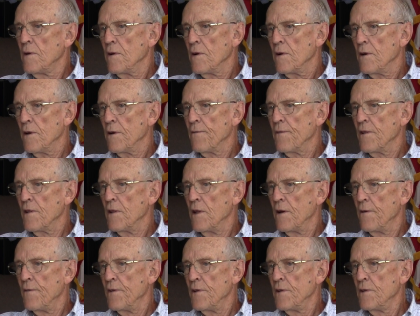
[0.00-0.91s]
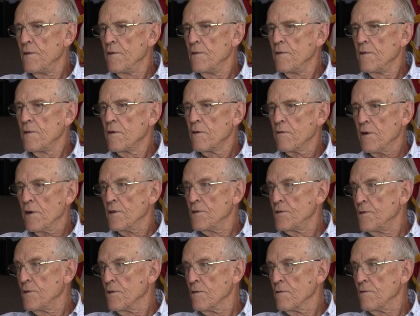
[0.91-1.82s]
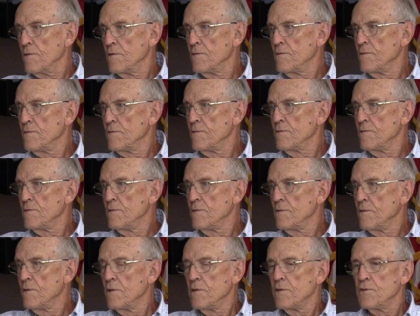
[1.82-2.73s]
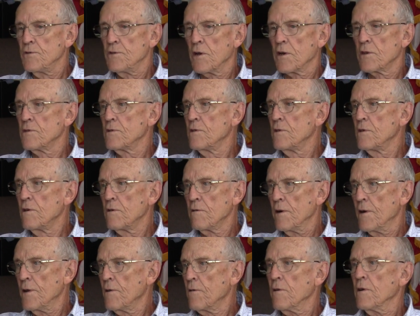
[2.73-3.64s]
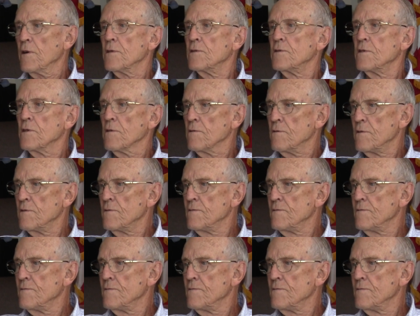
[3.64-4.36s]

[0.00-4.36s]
I have 11 grandchildren, six great grandchildren.